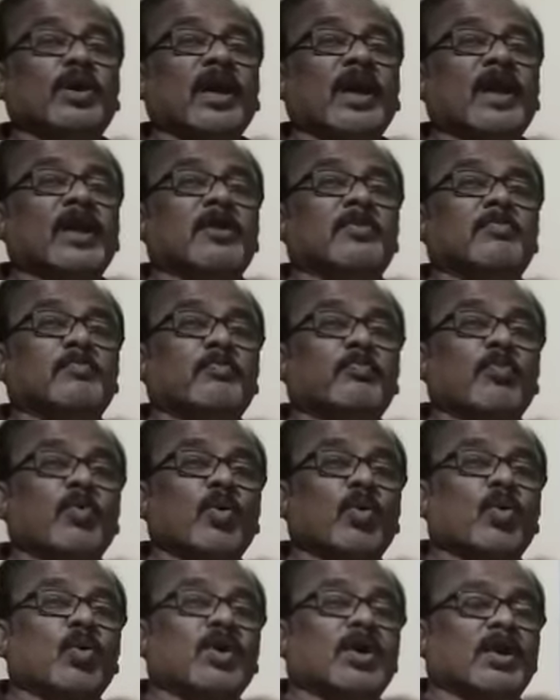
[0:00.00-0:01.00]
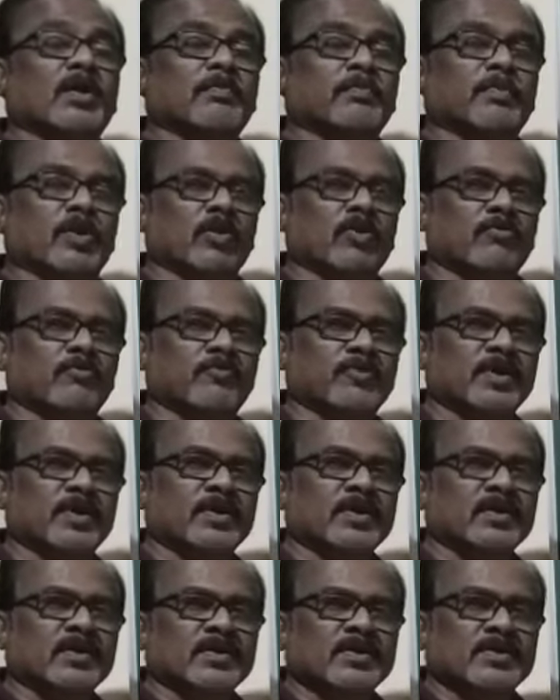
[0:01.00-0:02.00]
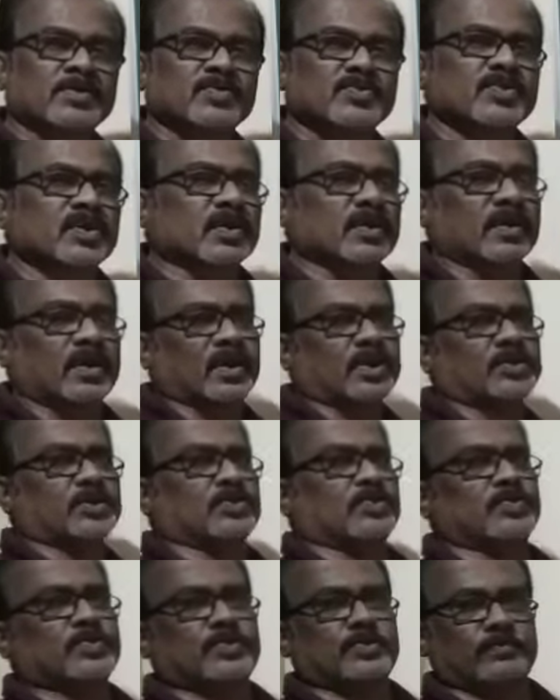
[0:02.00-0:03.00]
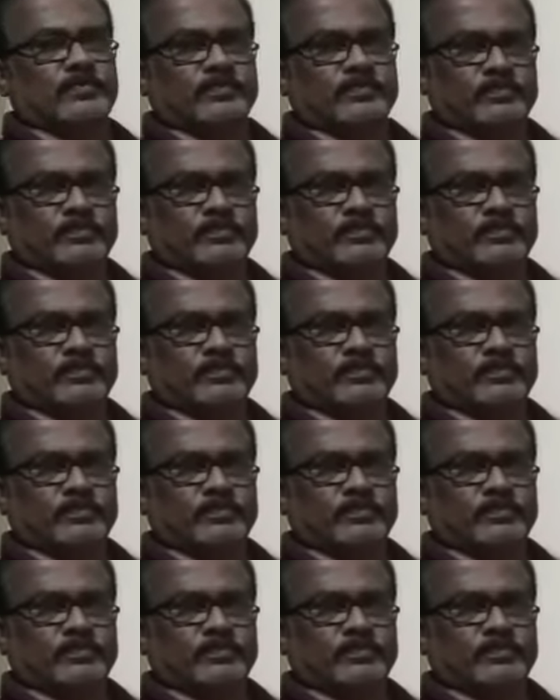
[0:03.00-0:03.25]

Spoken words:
and more number of generations